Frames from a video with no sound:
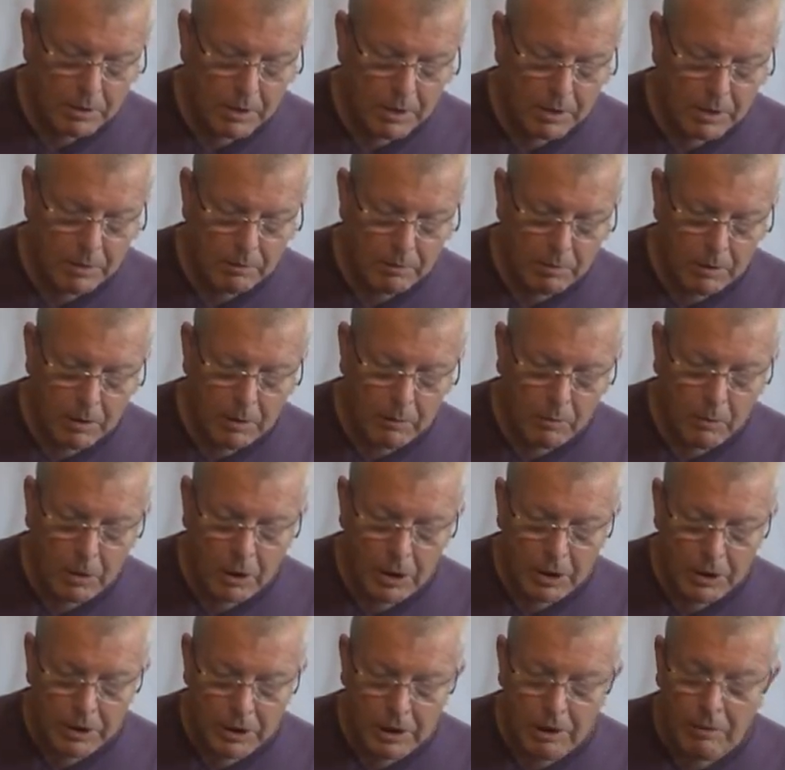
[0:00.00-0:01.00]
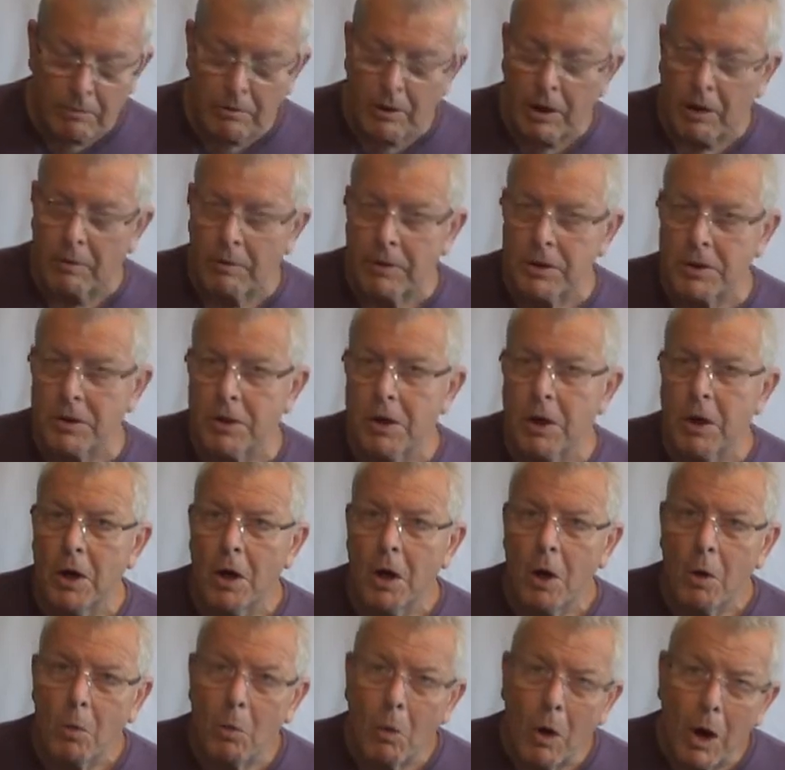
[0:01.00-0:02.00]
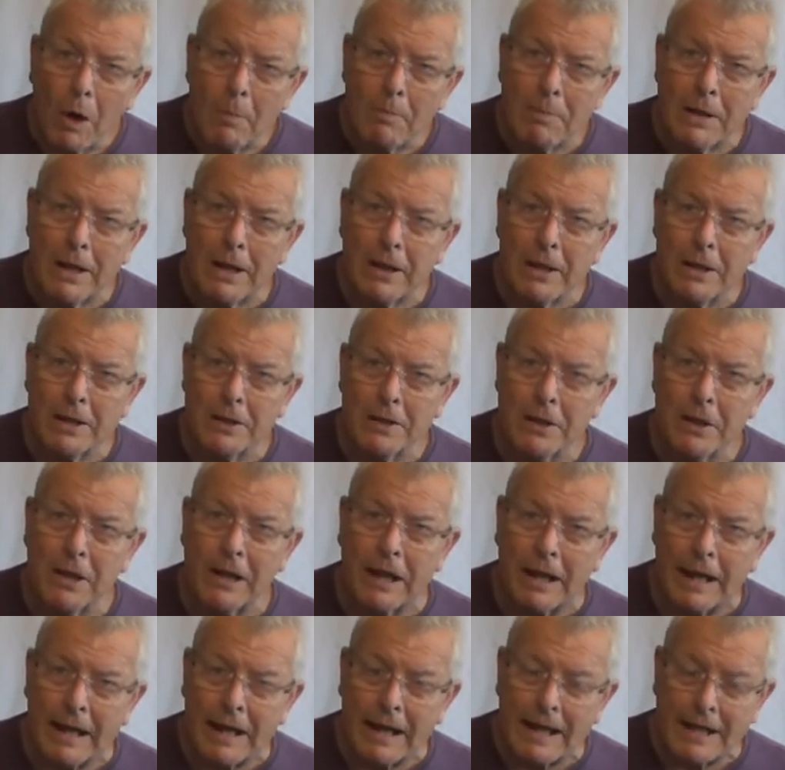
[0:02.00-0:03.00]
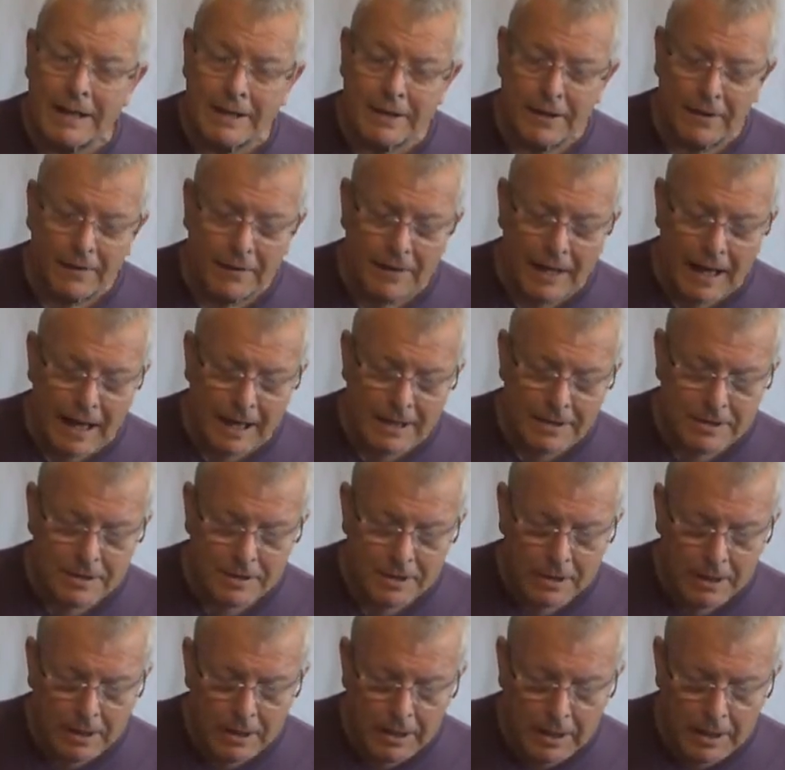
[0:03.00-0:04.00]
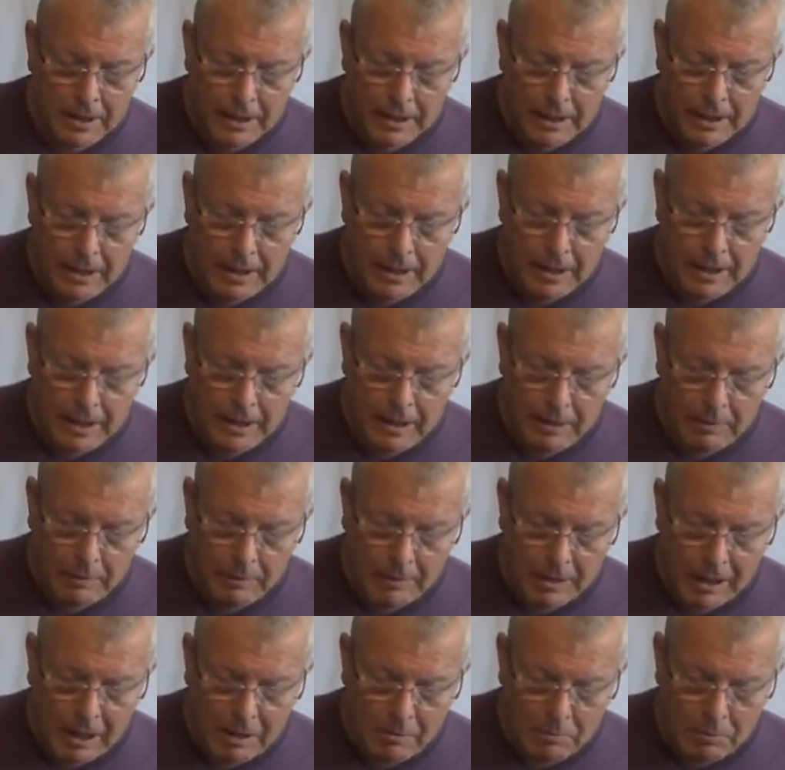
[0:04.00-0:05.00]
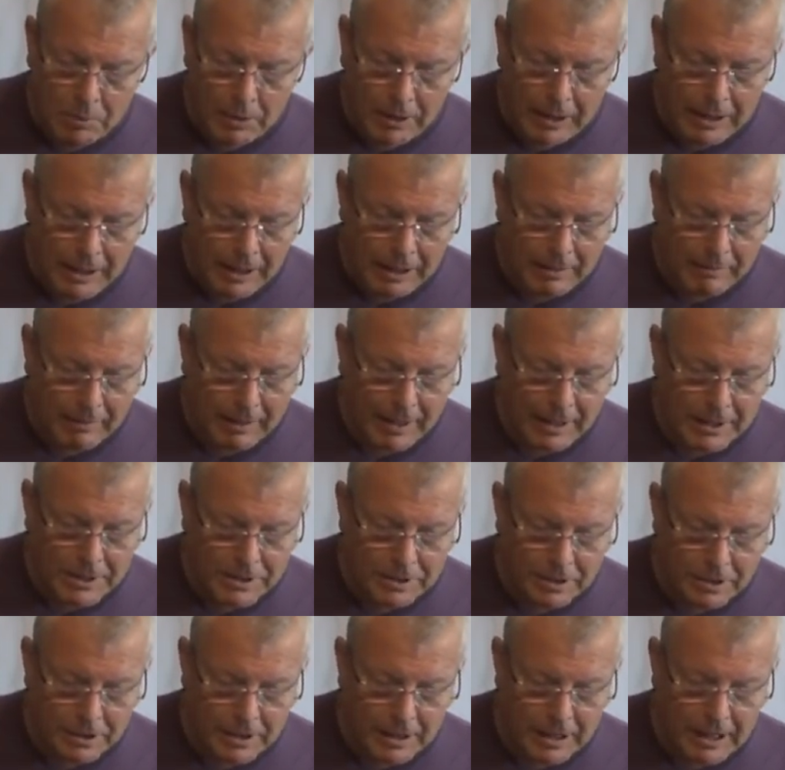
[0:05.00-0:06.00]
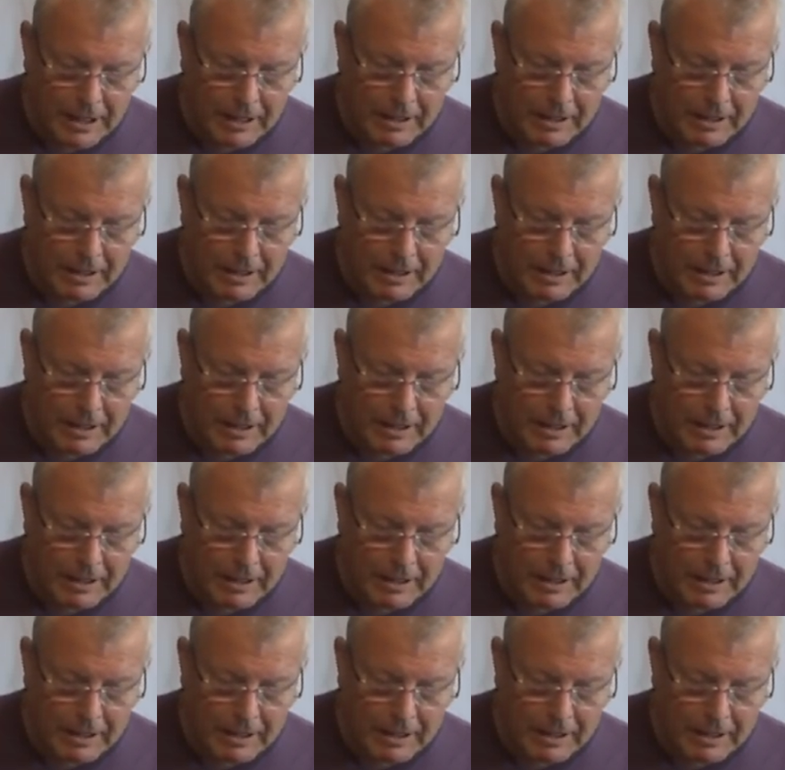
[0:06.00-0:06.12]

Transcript: doing. But what I don't know is what meals I can eat on that without putting any weight on.